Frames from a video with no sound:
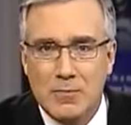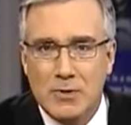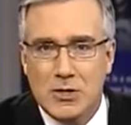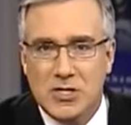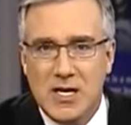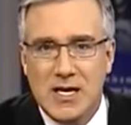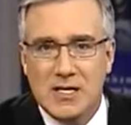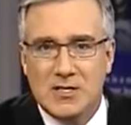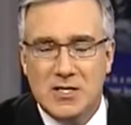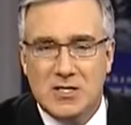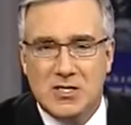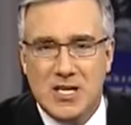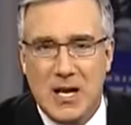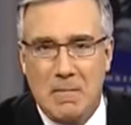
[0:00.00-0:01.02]
machines
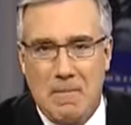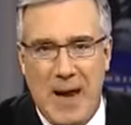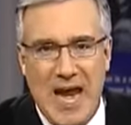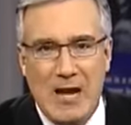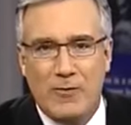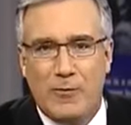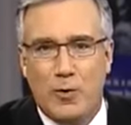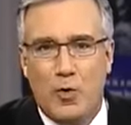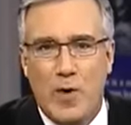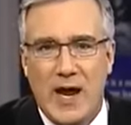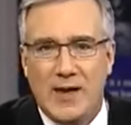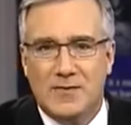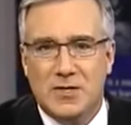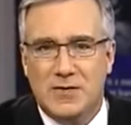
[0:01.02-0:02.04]
that send painful
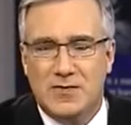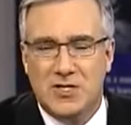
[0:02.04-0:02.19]
waves of